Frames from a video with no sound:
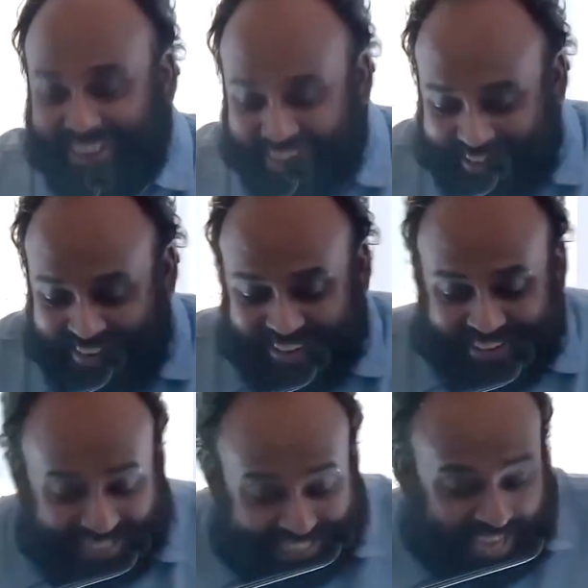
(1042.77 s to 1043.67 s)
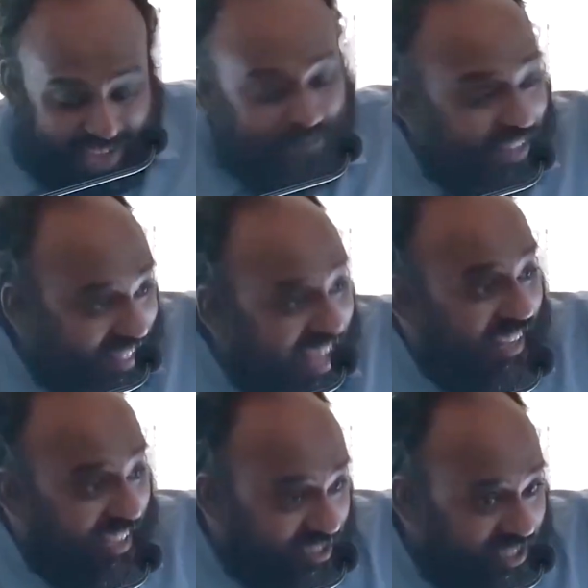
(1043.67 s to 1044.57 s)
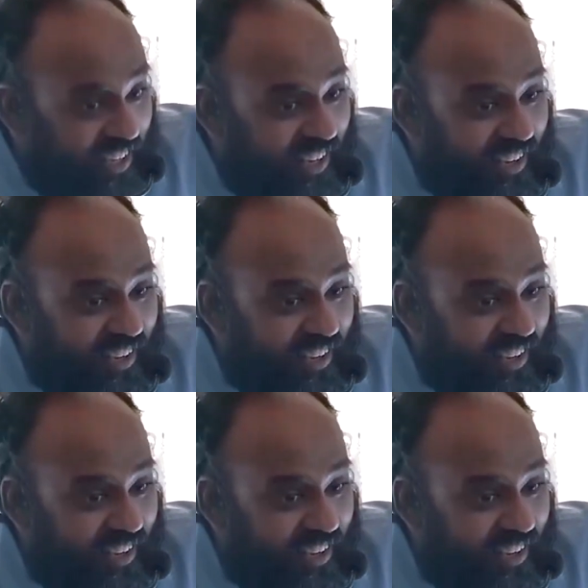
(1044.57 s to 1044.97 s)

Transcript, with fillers: right? It can mean that angel.